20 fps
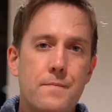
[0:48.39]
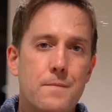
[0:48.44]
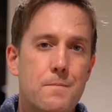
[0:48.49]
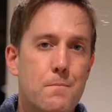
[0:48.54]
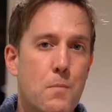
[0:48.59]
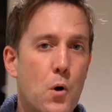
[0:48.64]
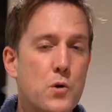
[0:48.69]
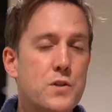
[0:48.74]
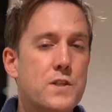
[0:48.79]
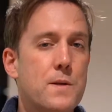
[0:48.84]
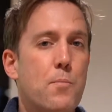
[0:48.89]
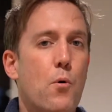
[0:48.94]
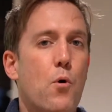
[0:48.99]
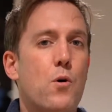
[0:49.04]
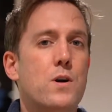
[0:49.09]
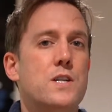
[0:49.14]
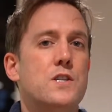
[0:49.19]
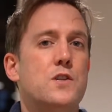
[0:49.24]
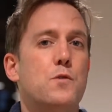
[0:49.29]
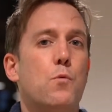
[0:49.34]
most
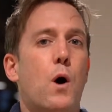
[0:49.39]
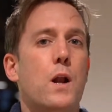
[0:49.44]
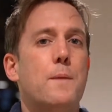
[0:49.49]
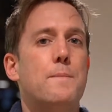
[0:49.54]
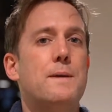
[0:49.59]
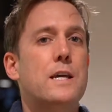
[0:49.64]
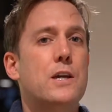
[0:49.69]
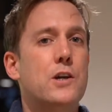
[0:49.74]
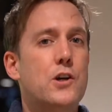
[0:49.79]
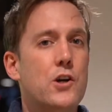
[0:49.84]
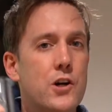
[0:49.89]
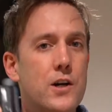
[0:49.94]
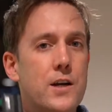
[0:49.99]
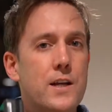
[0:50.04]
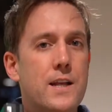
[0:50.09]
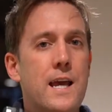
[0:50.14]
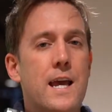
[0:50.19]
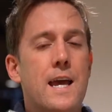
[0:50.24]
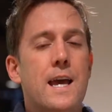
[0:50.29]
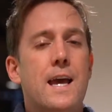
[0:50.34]
important is you wanna be
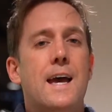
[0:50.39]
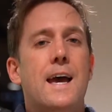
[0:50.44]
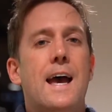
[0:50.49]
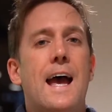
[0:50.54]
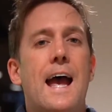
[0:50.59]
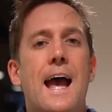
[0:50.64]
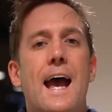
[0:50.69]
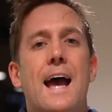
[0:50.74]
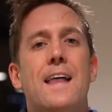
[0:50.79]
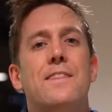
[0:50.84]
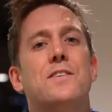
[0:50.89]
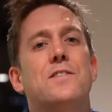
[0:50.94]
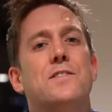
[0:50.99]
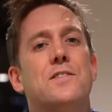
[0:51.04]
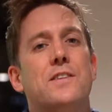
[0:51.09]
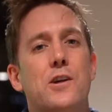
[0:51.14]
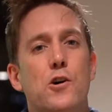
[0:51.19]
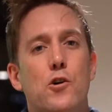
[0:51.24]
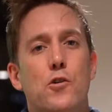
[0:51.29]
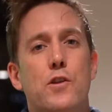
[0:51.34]
good at the
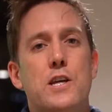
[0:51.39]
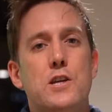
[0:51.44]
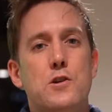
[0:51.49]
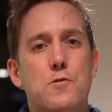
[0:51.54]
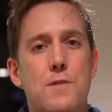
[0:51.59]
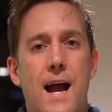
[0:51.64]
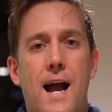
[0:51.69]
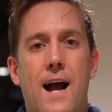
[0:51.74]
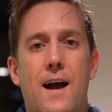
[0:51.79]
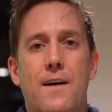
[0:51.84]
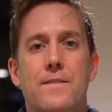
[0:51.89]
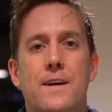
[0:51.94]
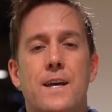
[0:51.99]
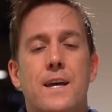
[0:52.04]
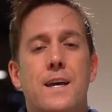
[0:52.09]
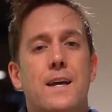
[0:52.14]
skill that you have.